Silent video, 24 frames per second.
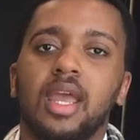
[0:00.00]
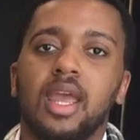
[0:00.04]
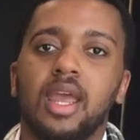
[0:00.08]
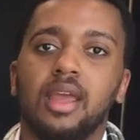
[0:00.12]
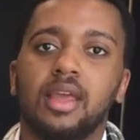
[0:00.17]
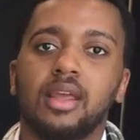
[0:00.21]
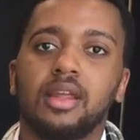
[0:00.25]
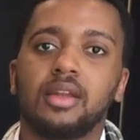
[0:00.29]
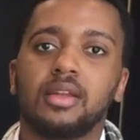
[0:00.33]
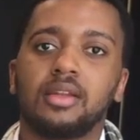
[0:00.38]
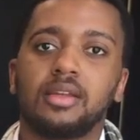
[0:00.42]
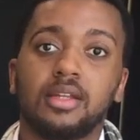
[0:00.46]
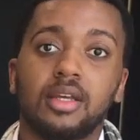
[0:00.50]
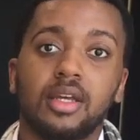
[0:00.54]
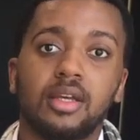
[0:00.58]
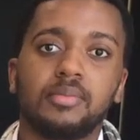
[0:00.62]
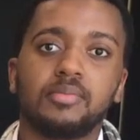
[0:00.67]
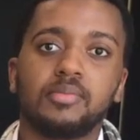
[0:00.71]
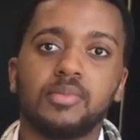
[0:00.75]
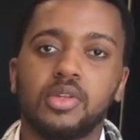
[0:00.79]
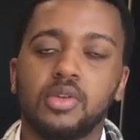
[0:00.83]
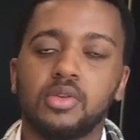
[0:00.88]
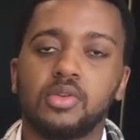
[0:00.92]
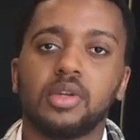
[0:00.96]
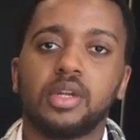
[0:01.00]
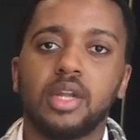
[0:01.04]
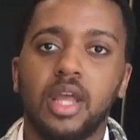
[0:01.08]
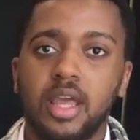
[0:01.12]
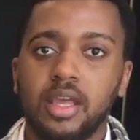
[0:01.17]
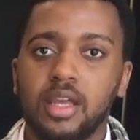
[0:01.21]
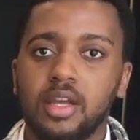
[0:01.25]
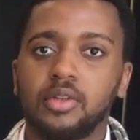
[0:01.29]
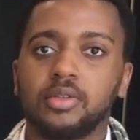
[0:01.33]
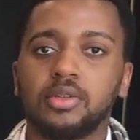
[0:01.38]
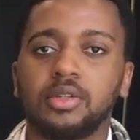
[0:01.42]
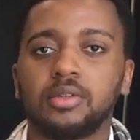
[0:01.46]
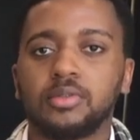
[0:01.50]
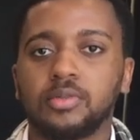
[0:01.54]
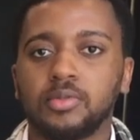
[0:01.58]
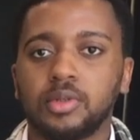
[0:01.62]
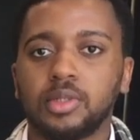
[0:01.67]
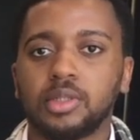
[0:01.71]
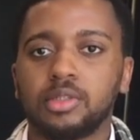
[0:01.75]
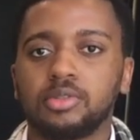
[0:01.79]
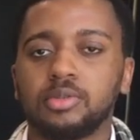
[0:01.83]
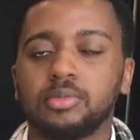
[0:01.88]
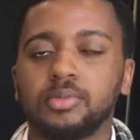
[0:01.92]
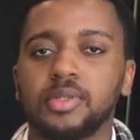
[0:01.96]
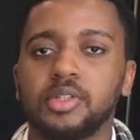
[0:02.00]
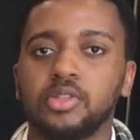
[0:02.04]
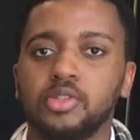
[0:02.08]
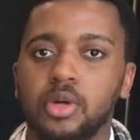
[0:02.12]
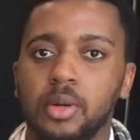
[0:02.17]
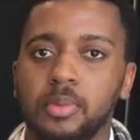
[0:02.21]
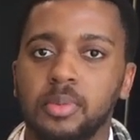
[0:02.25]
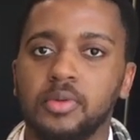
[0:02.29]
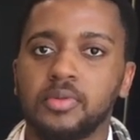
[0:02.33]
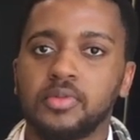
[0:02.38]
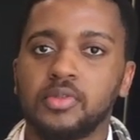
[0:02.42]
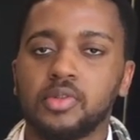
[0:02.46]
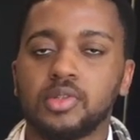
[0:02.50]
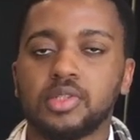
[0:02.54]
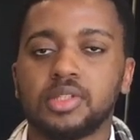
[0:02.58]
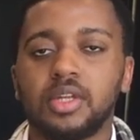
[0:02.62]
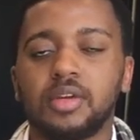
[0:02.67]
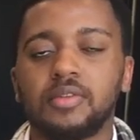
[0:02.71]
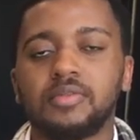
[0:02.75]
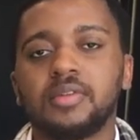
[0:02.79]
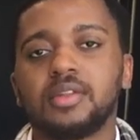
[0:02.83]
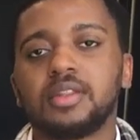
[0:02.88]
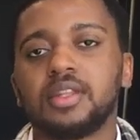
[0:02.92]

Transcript: and um, you can hang out there for a little bit, drop off your stuff,